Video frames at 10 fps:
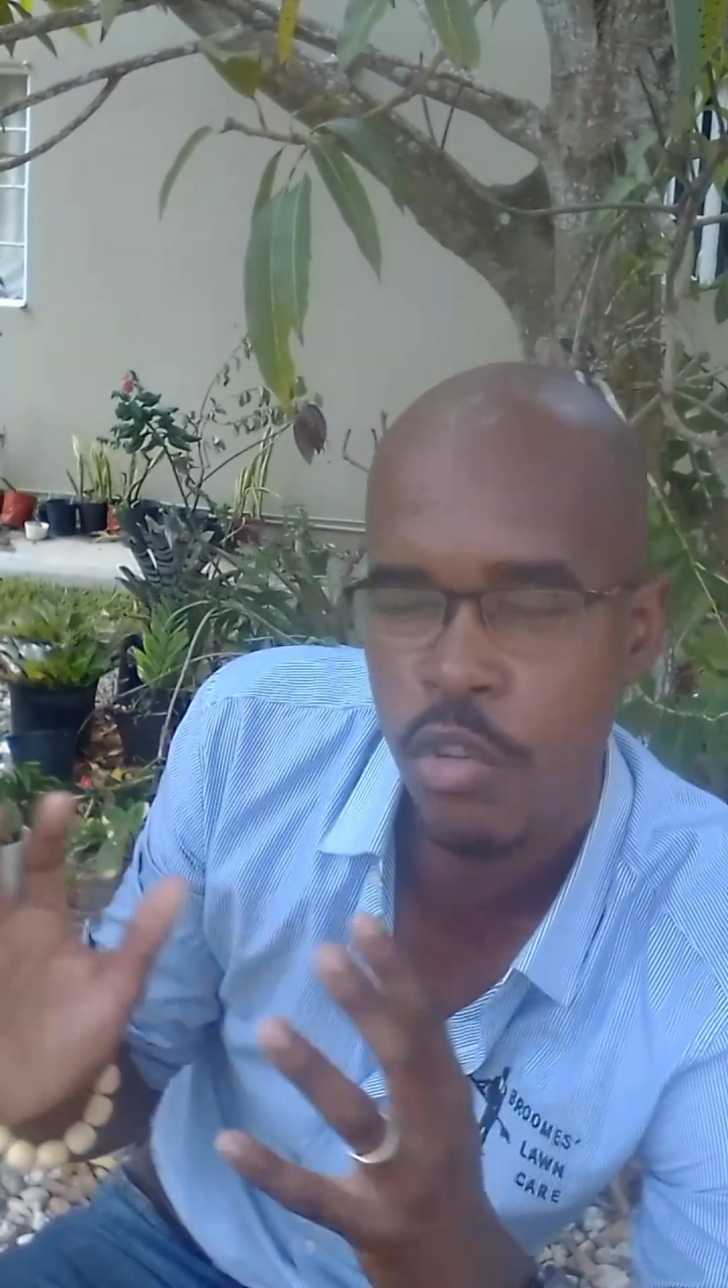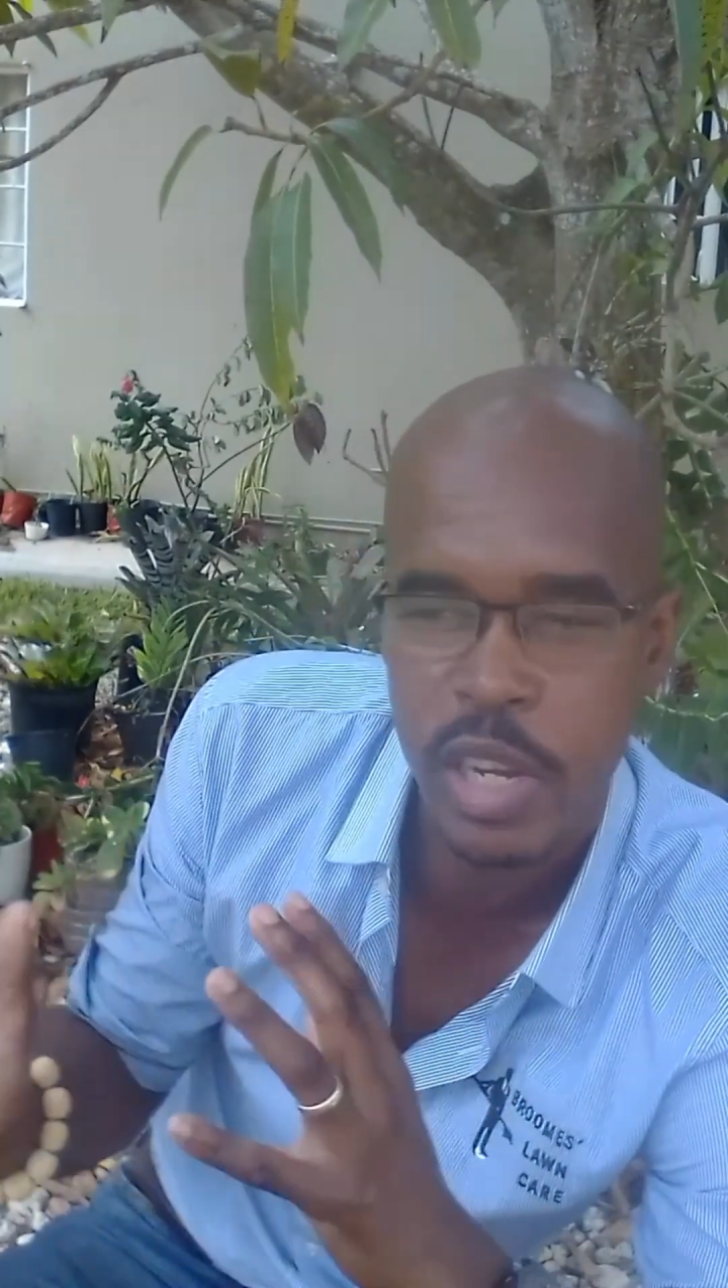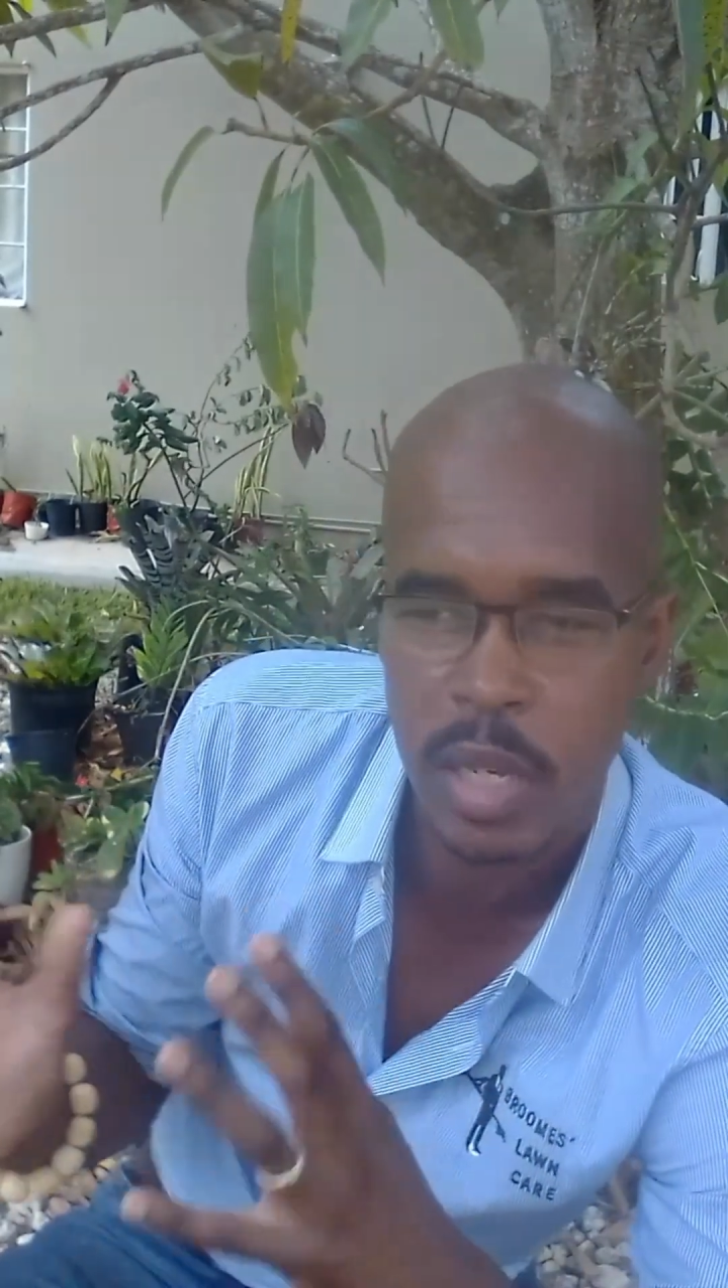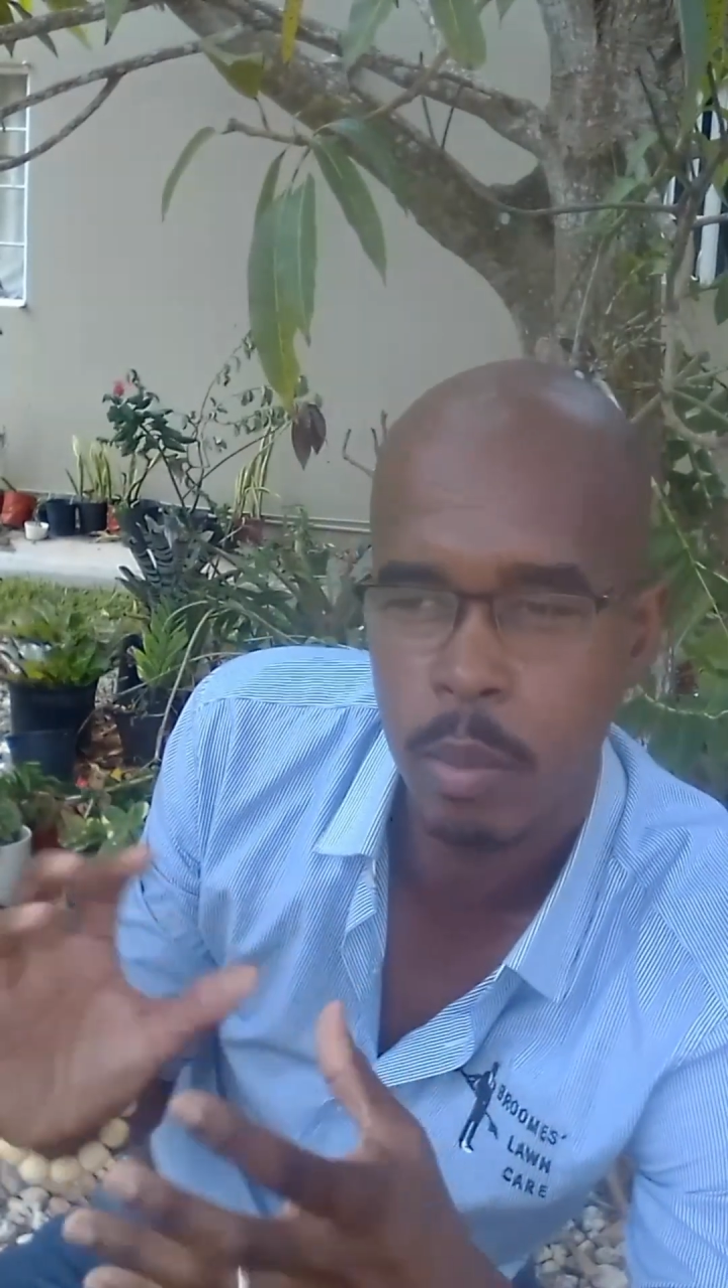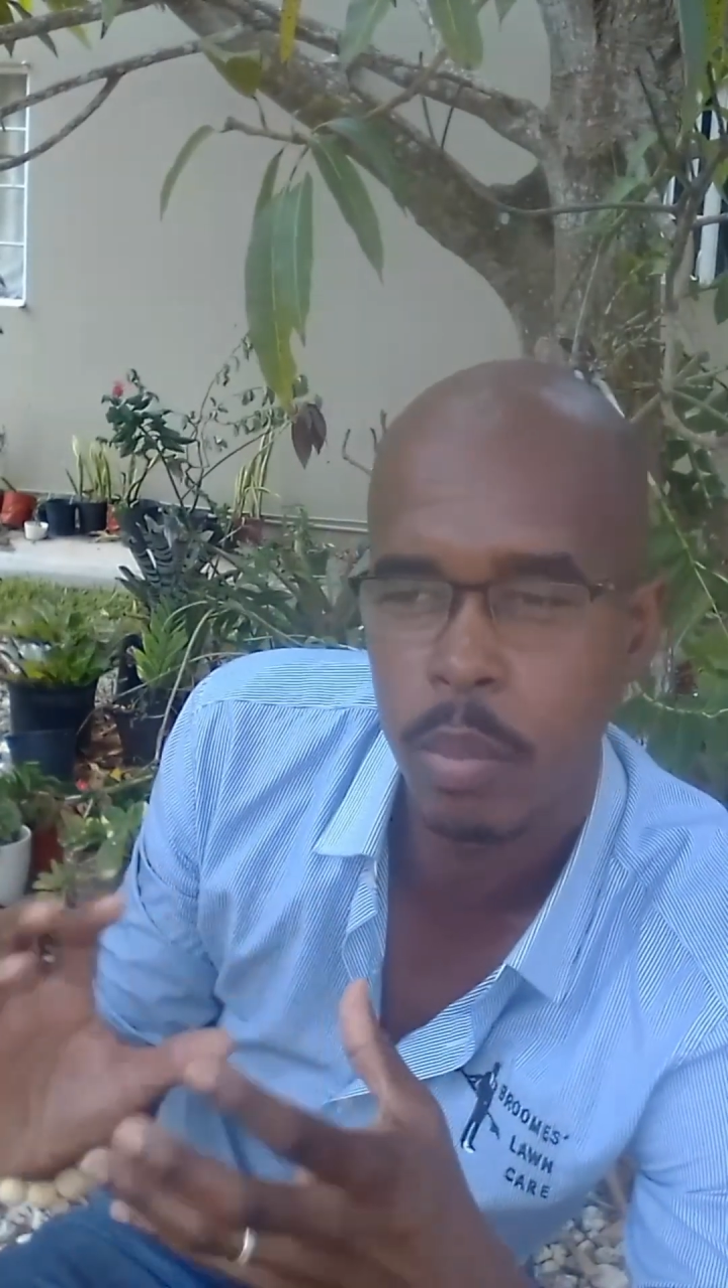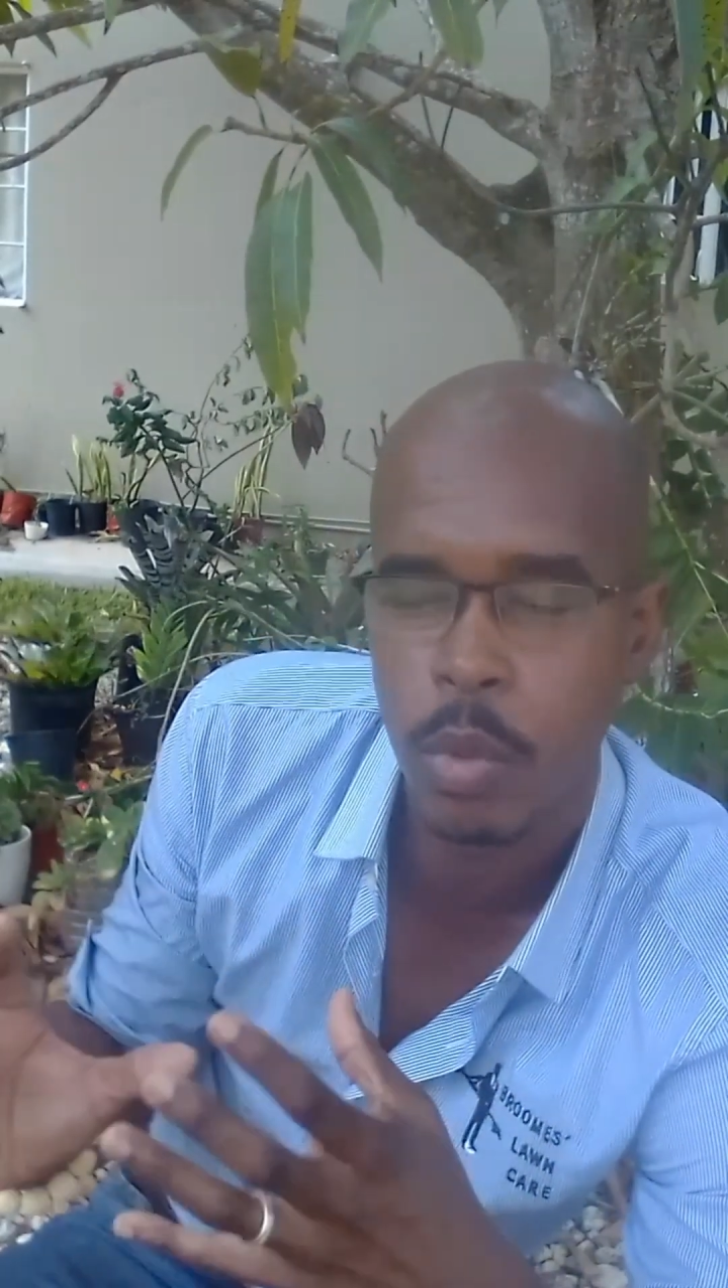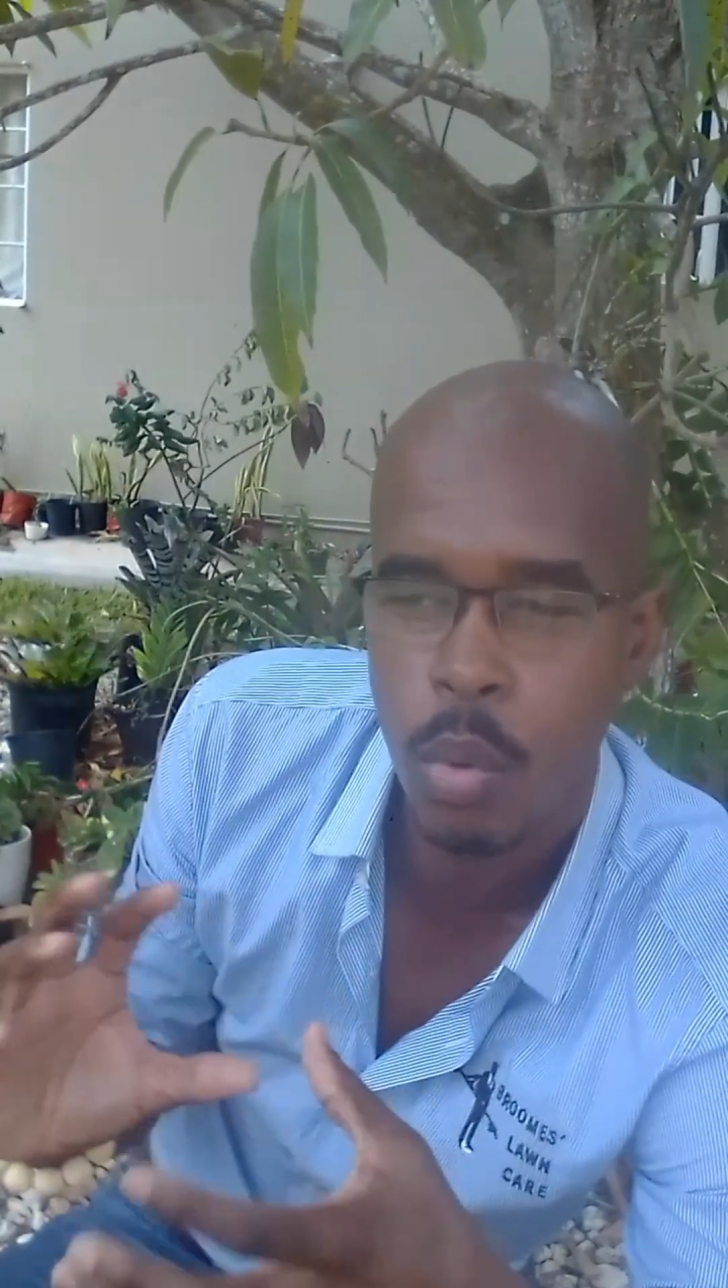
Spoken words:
creating